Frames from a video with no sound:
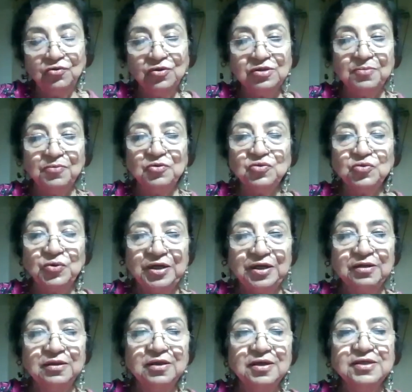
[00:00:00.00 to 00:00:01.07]
supposed to
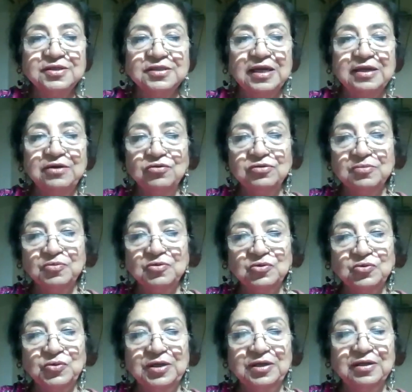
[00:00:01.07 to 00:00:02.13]
eat this and you're supposed
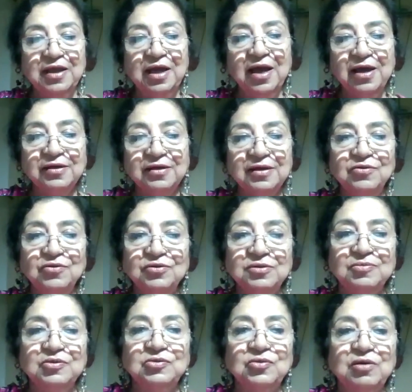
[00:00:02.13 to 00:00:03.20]
to eat that and you're
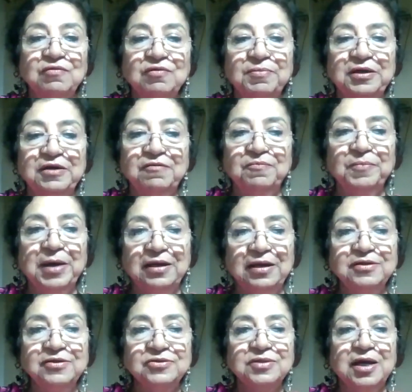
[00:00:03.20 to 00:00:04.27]
supposed to have a very
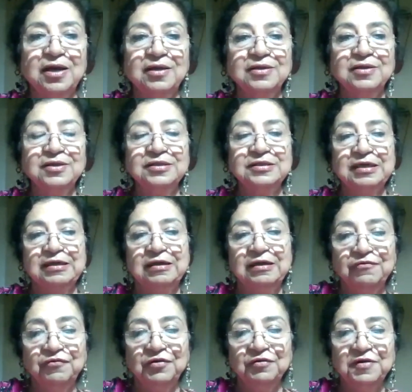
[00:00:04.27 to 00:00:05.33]
balanced diet and
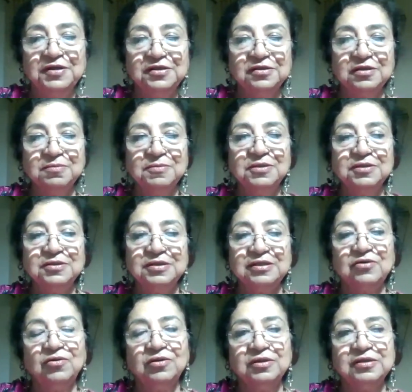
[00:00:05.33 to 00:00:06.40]
leafy vegetables
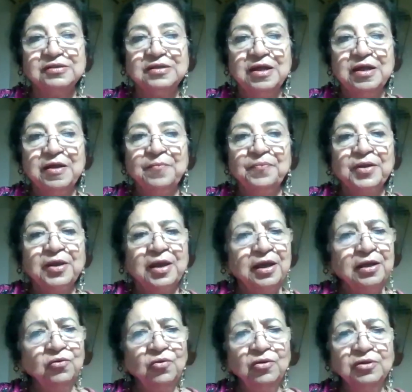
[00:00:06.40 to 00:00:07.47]
and all this.
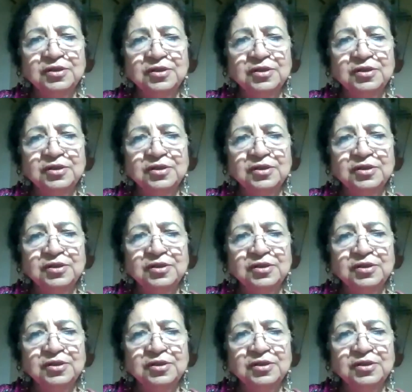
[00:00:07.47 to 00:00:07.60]
And all